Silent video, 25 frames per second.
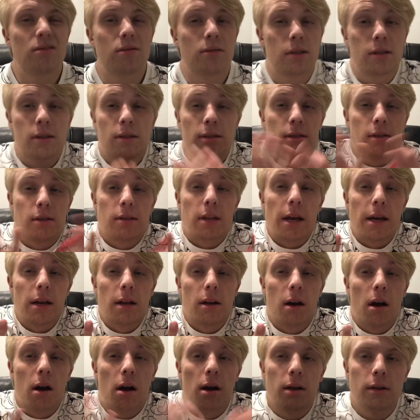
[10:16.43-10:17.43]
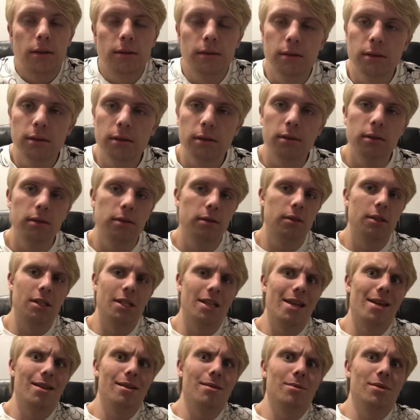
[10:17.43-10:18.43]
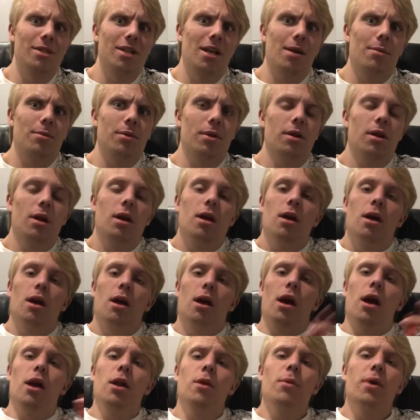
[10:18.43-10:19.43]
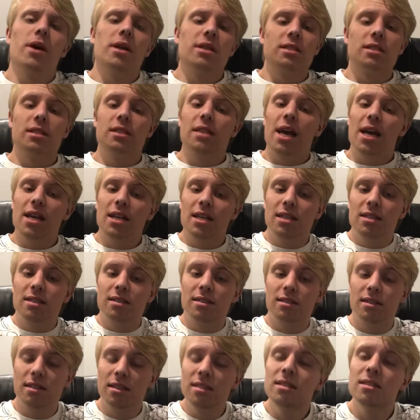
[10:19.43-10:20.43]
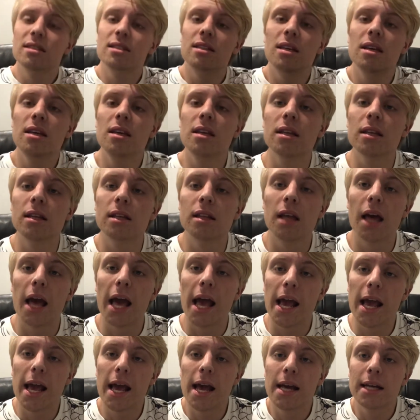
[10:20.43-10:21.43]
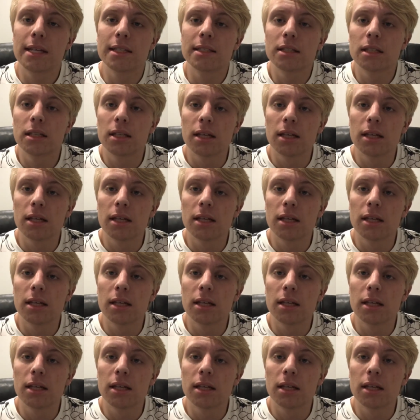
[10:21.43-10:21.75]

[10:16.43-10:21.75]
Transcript: staying on to the ending champion. Anyways, that is Yinsky and